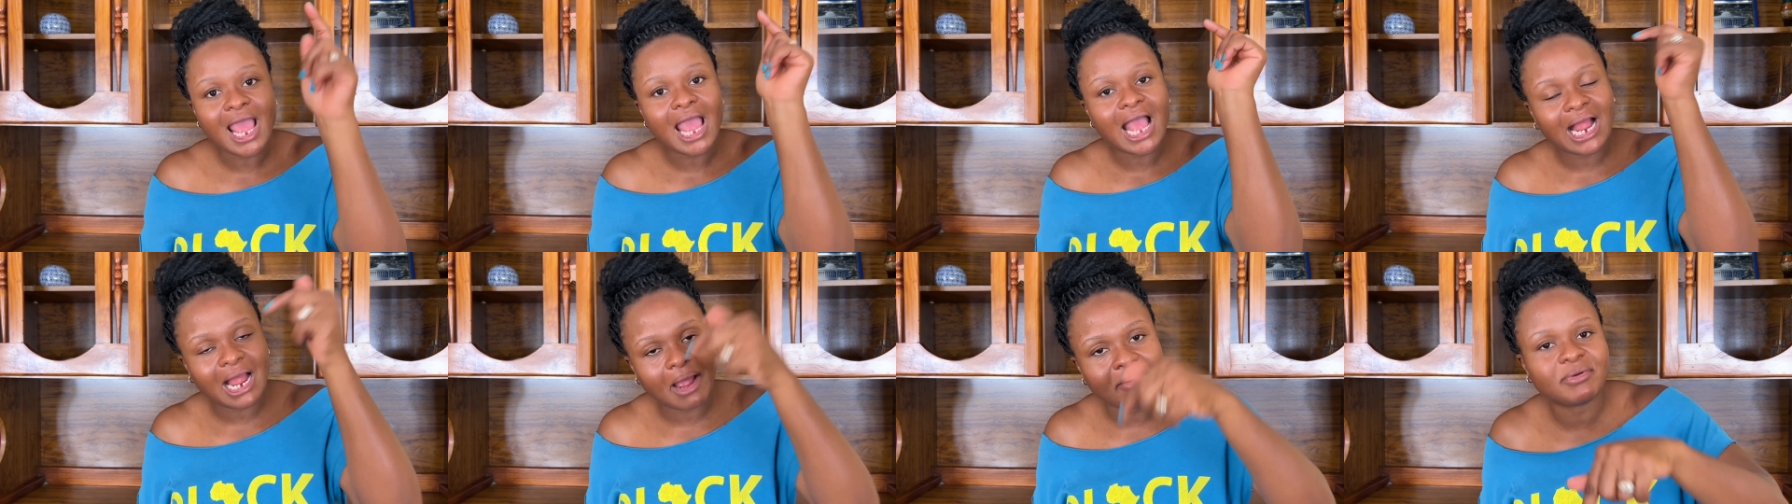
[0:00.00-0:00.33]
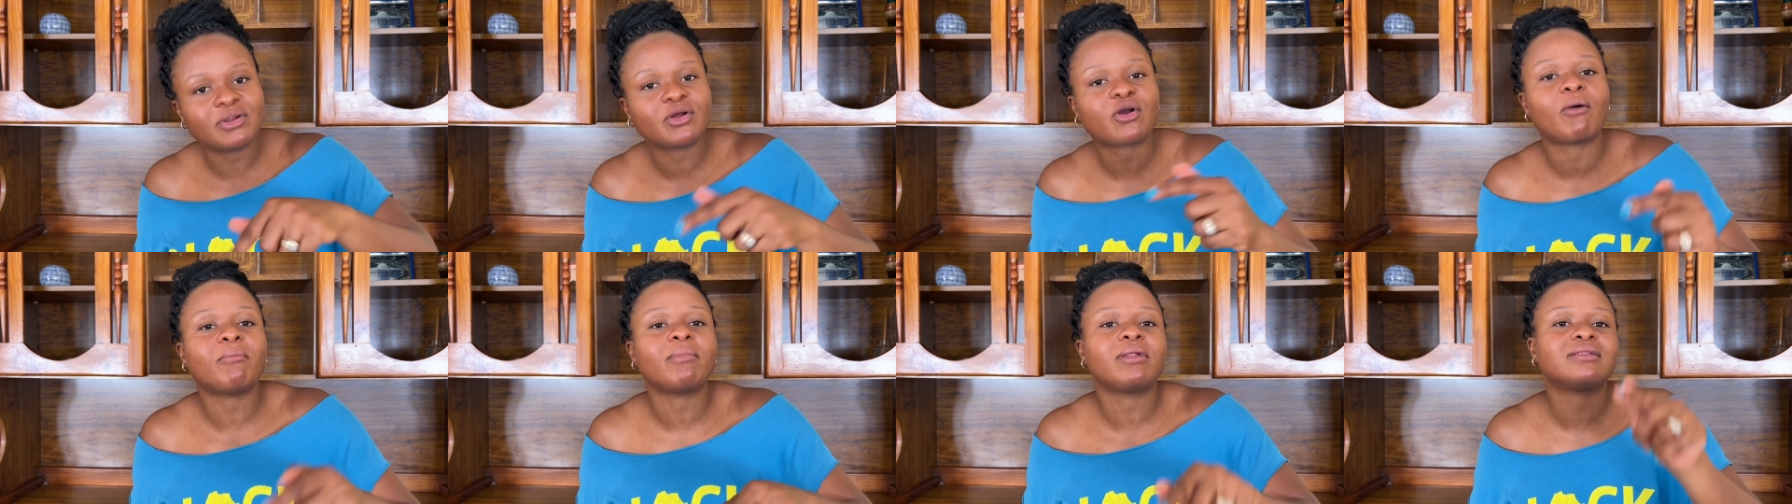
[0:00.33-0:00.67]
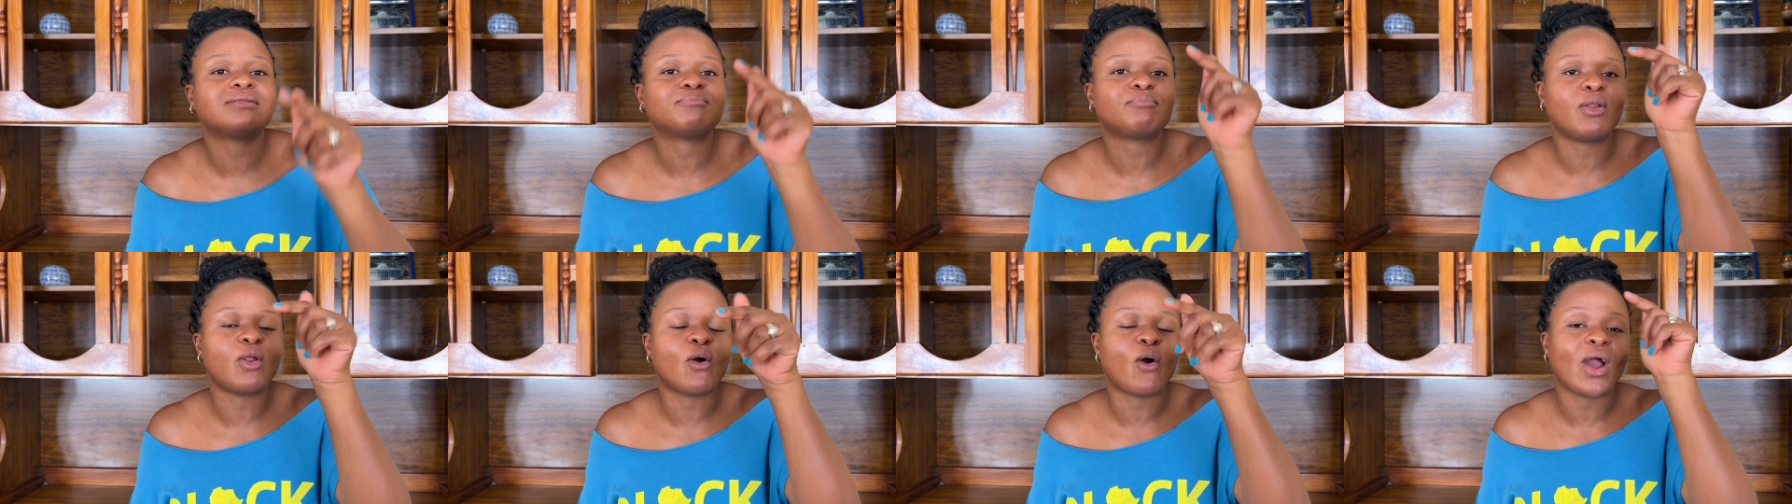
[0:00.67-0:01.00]
come in the comment
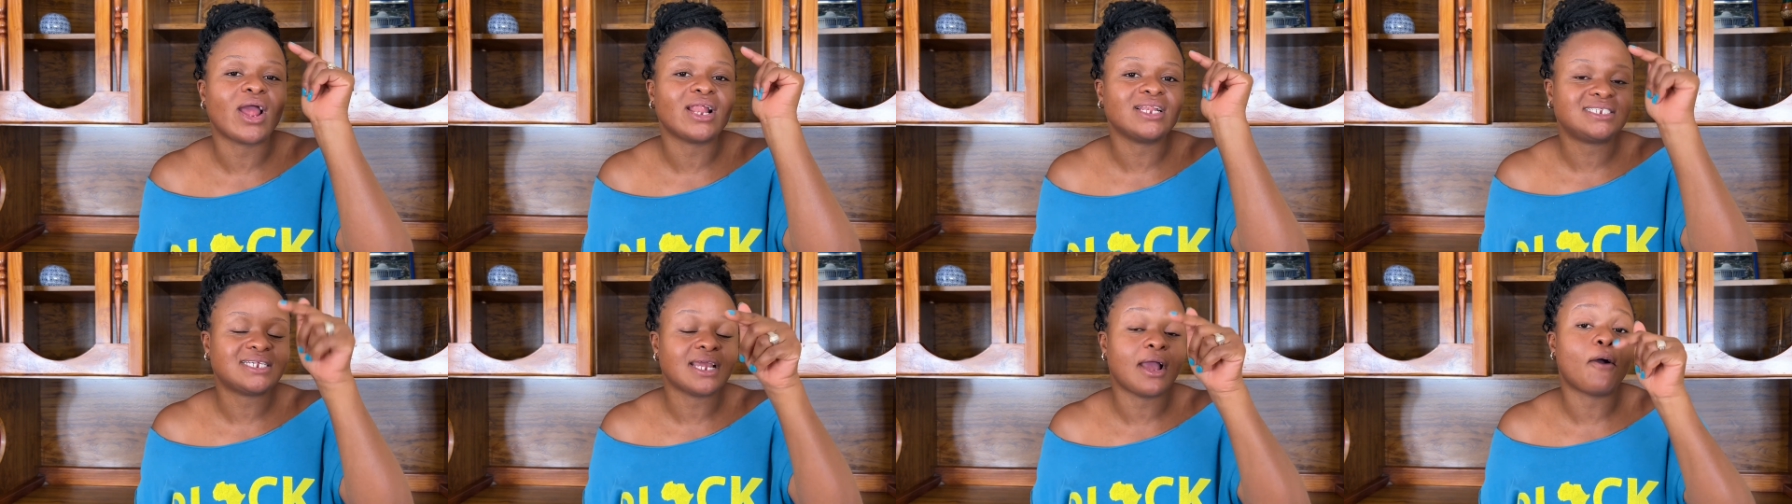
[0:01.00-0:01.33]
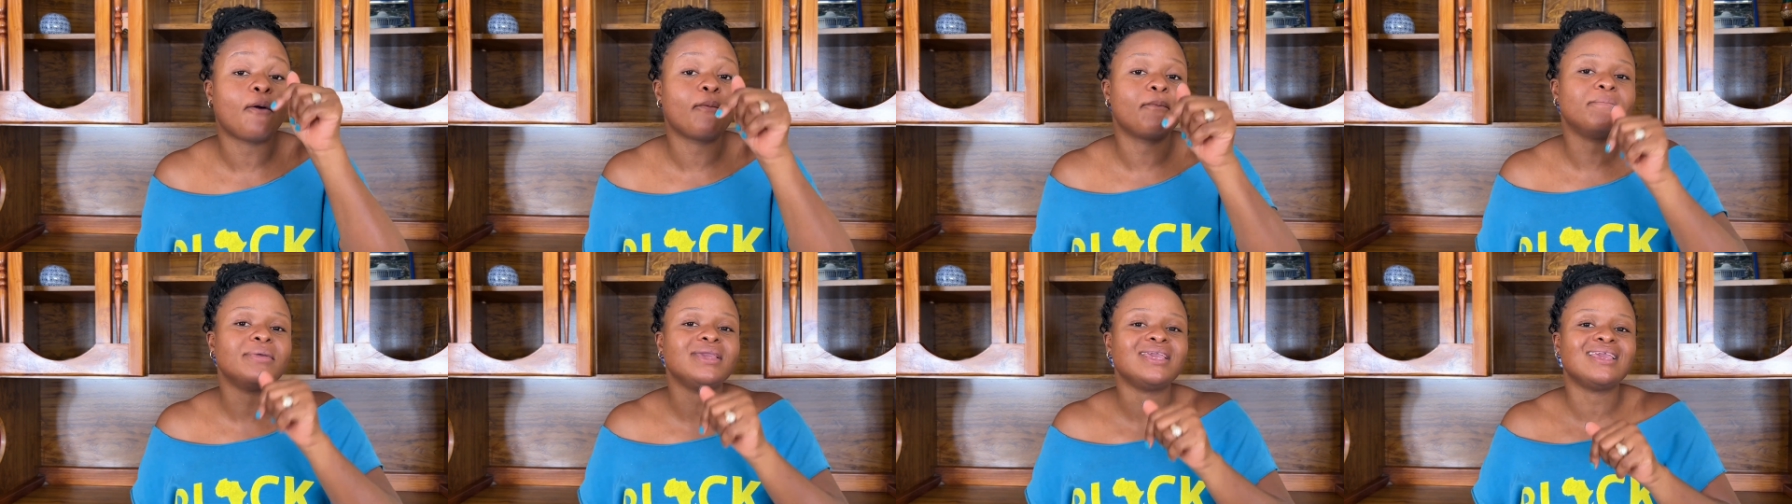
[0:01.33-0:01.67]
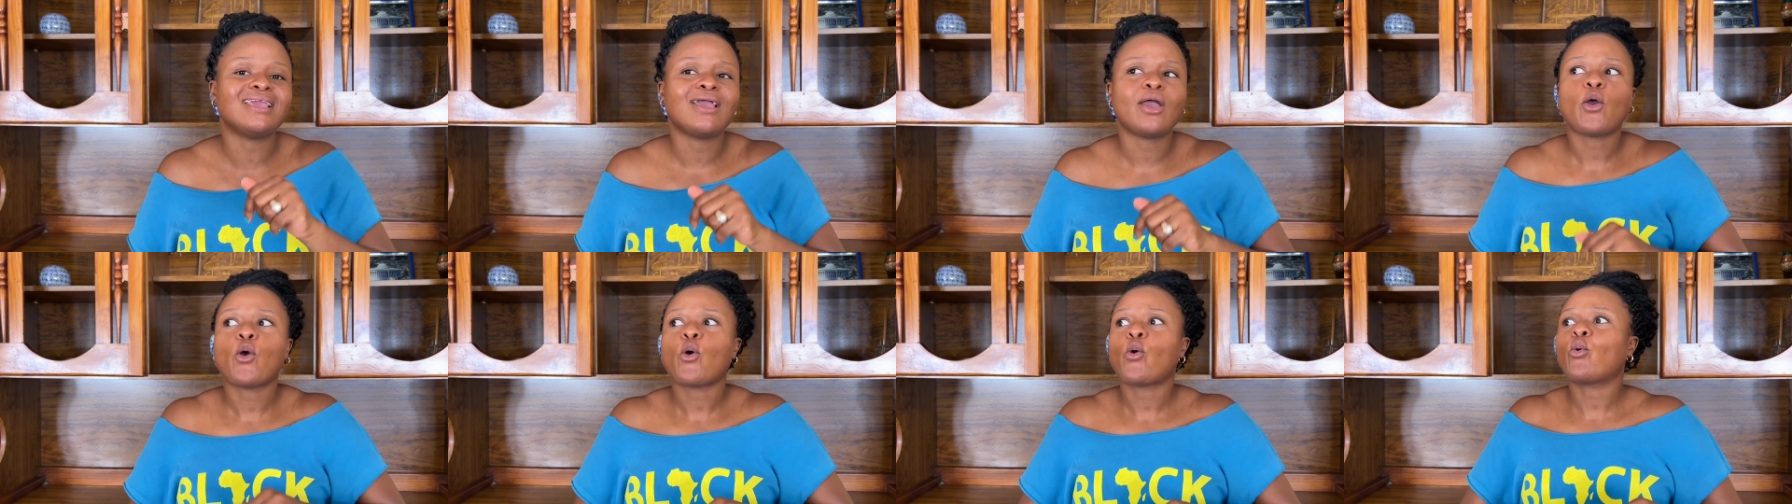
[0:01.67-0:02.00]
below and tell me